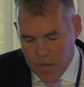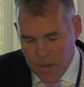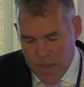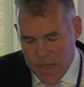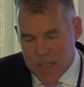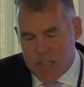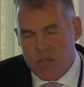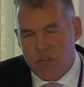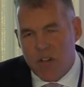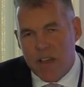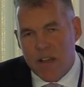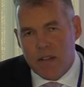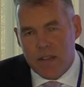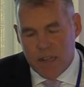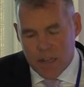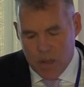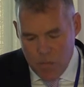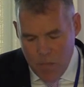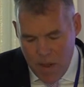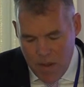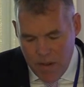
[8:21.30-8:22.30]
Israel
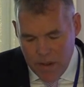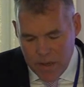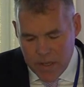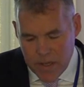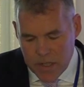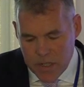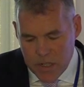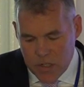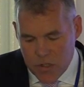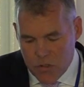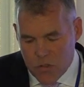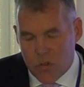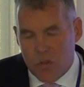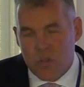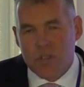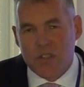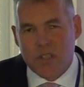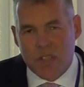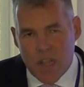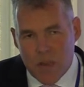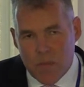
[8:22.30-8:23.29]
and America can draw
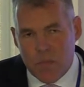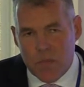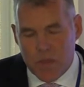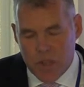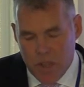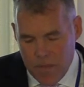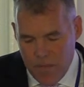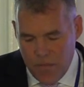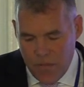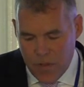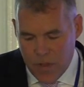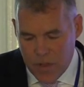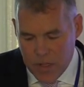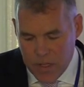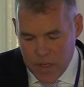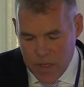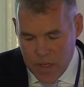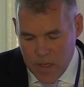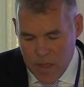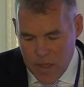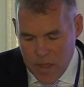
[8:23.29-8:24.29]
some comfort
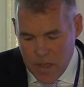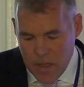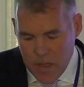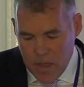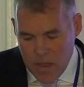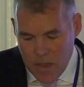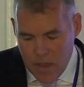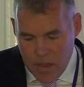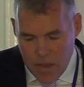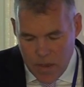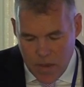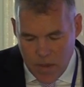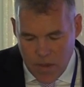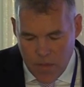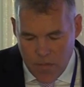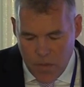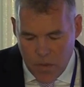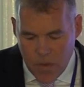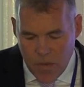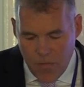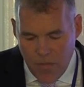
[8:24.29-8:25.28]

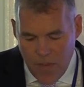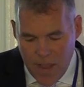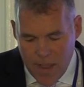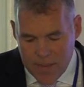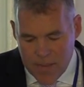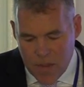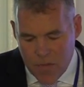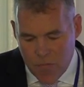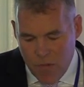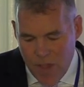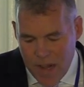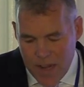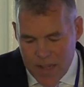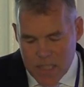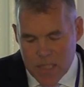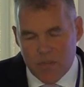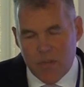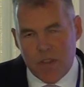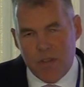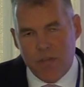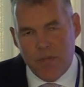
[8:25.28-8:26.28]
from the fact that
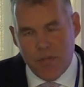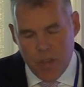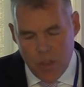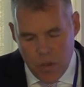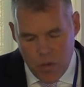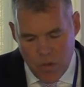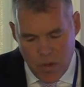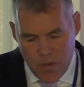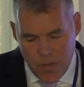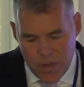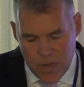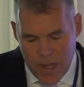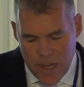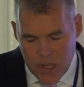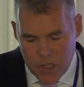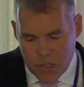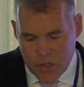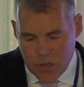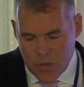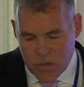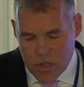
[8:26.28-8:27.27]
relatively few of the
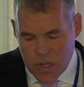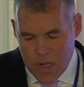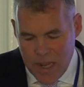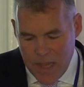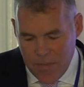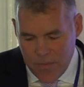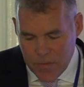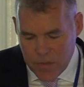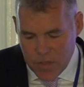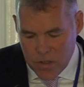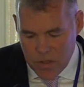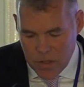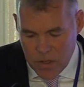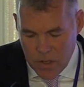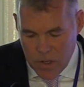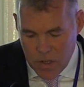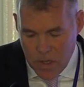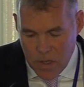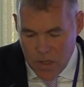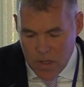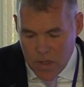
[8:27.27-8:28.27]
nationals left
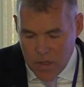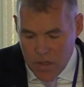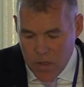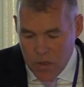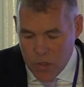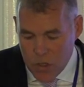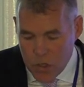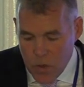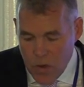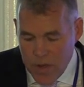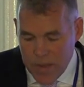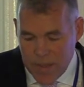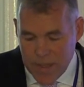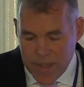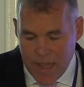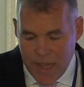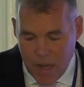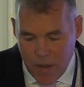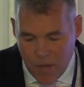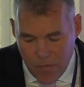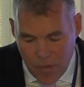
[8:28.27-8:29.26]
who joined the
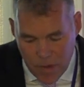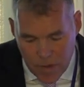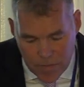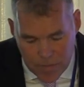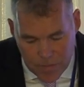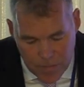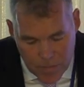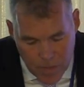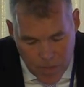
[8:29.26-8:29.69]
caliphate